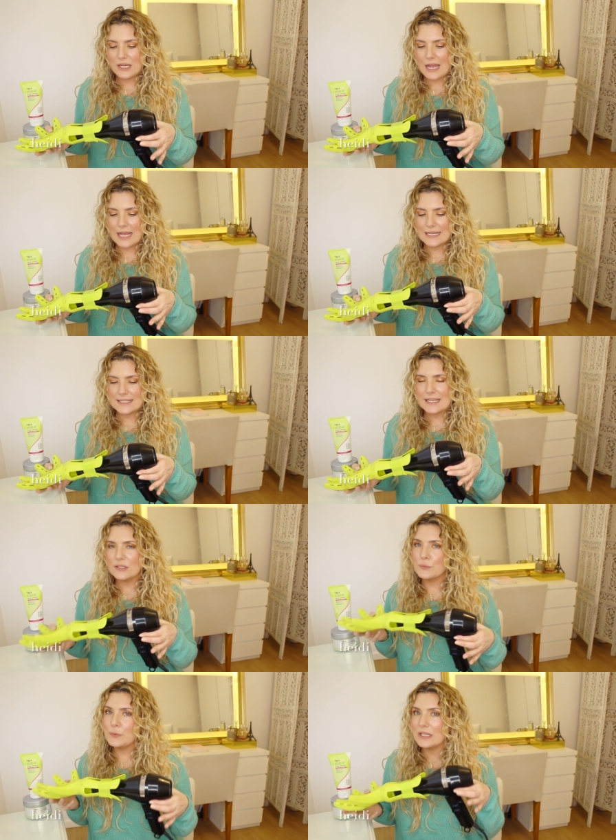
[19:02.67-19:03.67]
which has a
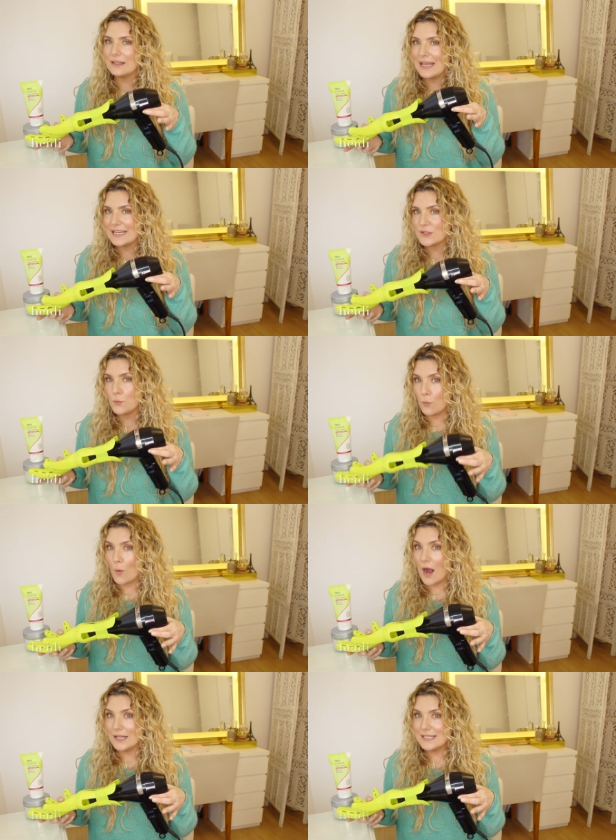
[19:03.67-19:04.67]
little bit less
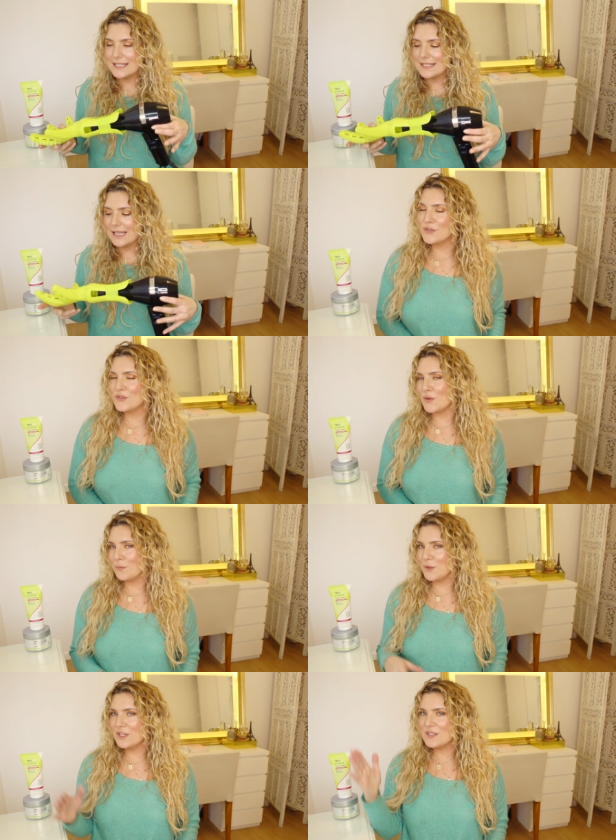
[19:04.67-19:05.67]
watts. So
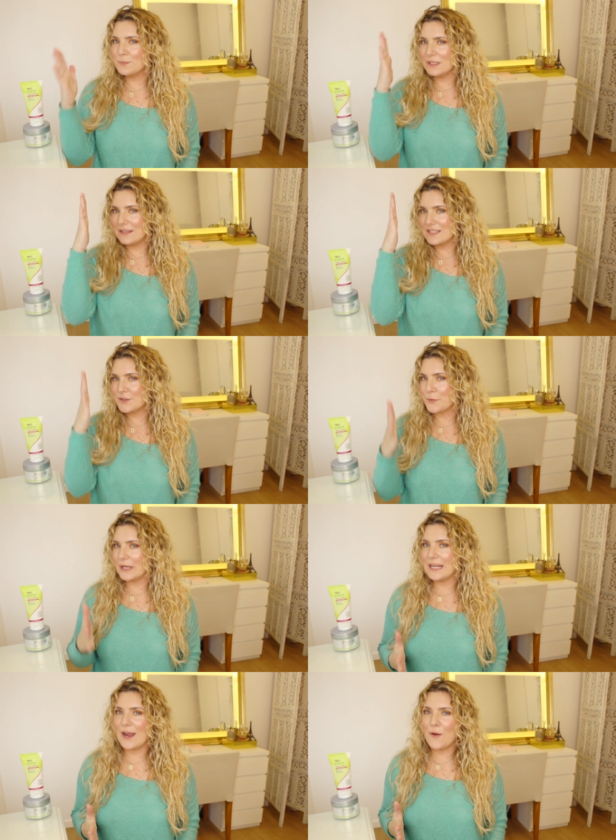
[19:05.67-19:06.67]
I'm gonna split the
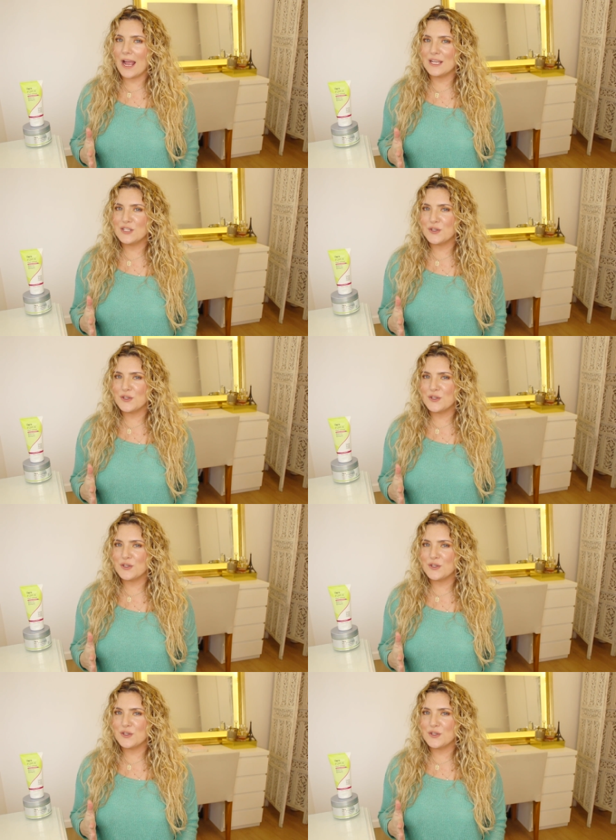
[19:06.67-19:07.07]
screen now and